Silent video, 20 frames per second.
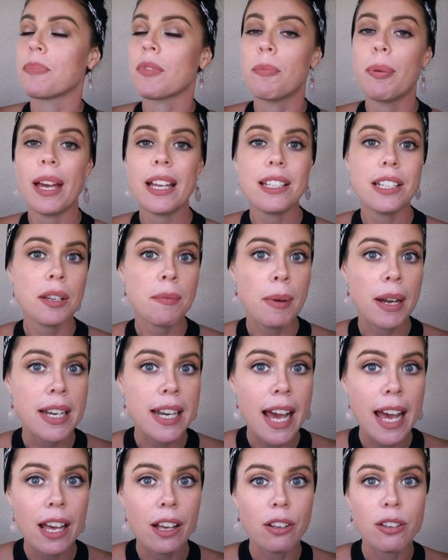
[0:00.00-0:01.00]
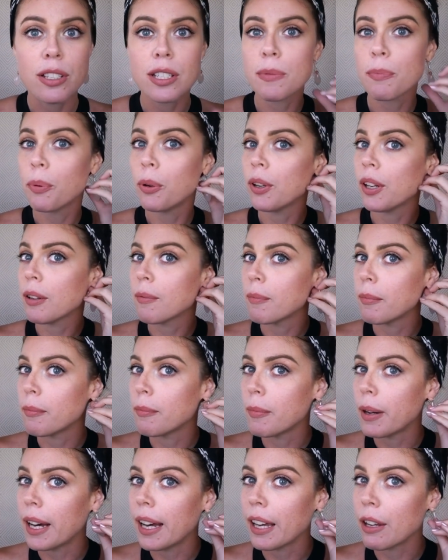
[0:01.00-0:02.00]
painting my nails, putting
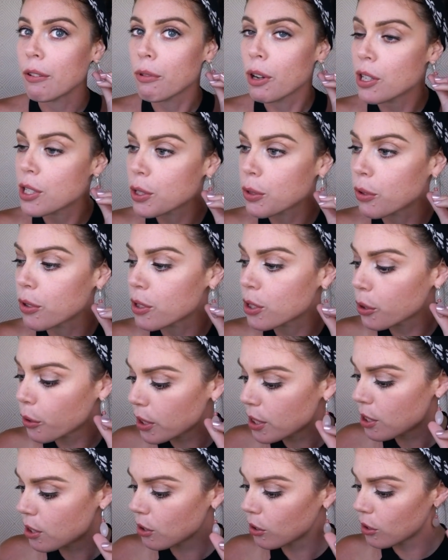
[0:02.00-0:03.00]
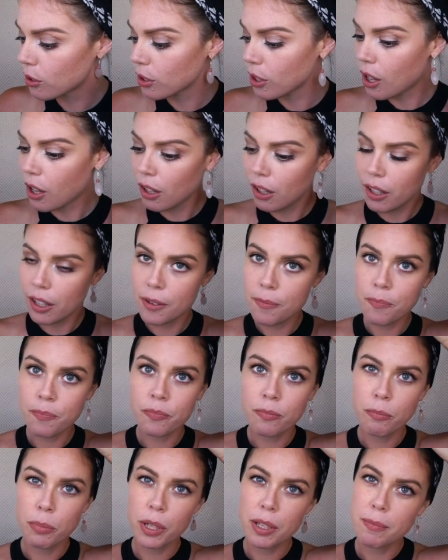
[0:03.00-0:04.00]
my rose quartz crystal on,
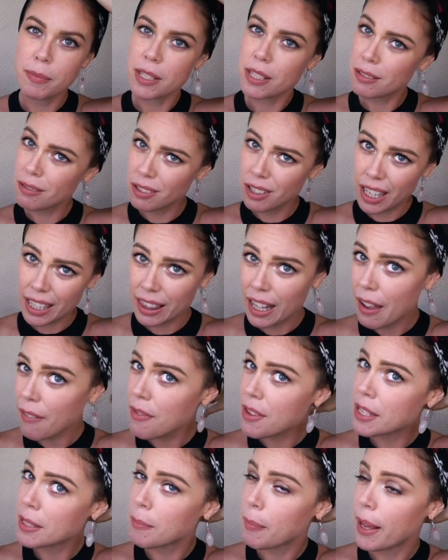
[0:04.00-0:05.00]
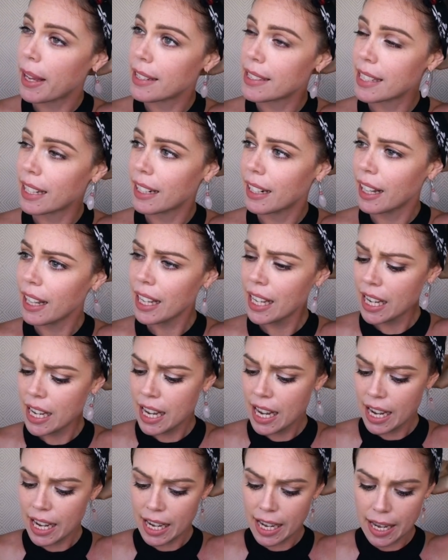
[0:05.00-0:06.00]
I love this bandana,
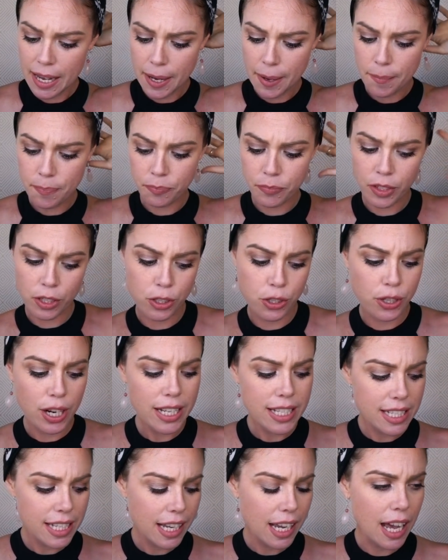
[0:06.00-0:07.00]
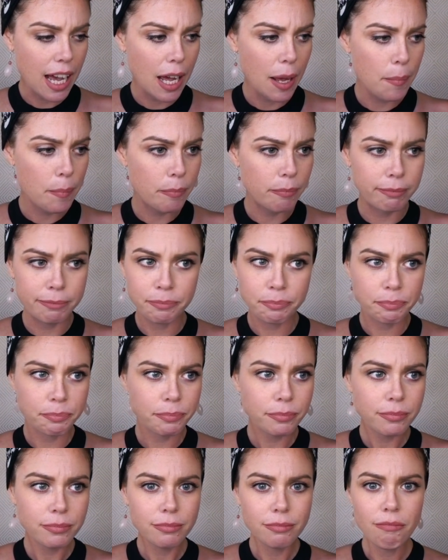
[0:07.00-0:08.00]
dressing up,
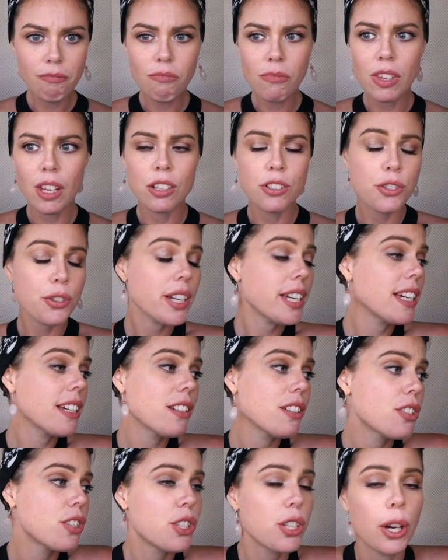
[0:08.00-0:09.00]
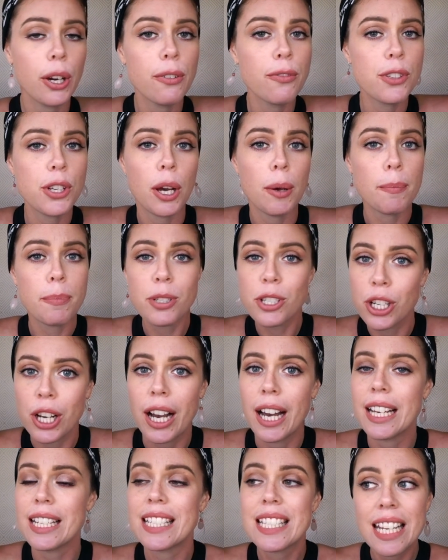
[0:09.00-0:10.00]
drinking stovetop
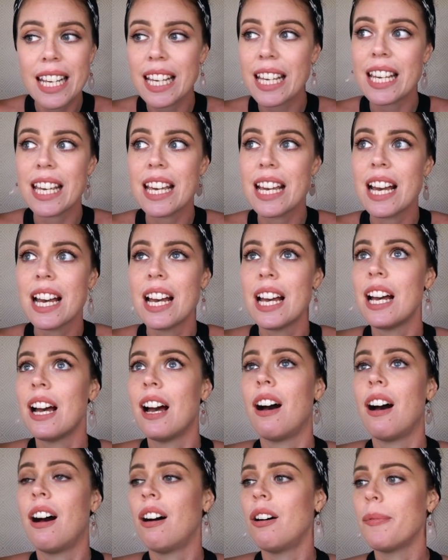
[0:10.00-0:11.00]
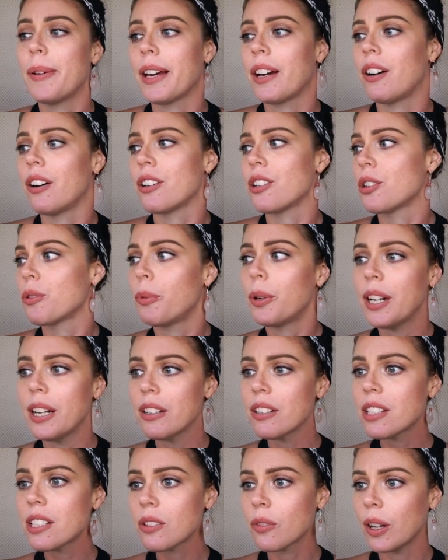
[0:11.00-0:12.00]
chai tea. Oh my gosh, what
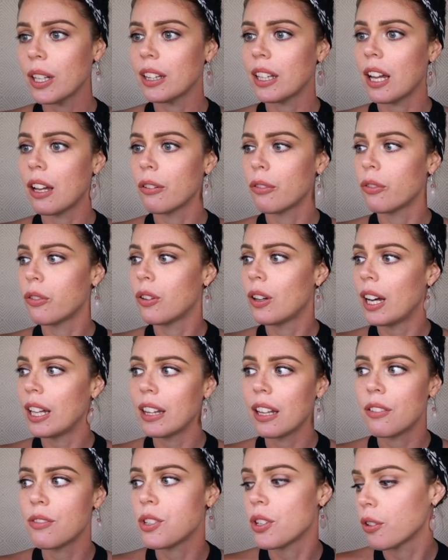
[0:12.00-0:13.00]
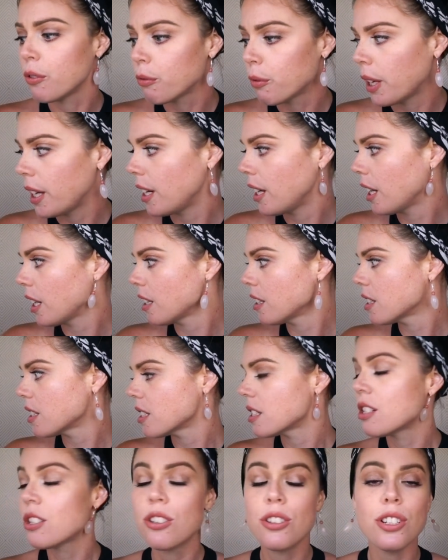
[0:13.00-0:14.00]
else do I love? I love doing readings.
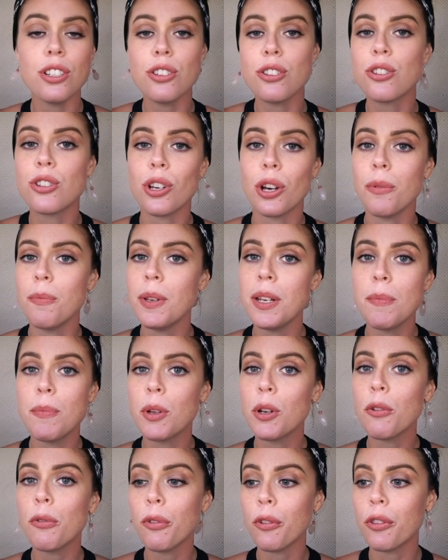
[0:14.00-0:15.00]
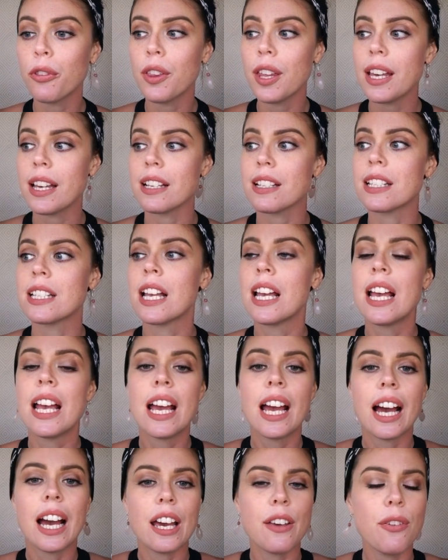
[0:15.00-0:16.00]
It's just so many beautiful things.
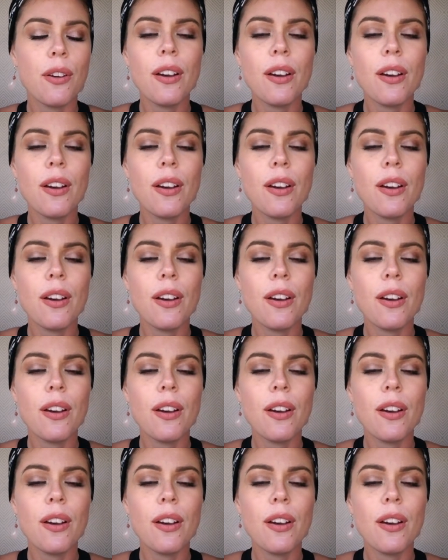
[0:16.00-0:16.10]
If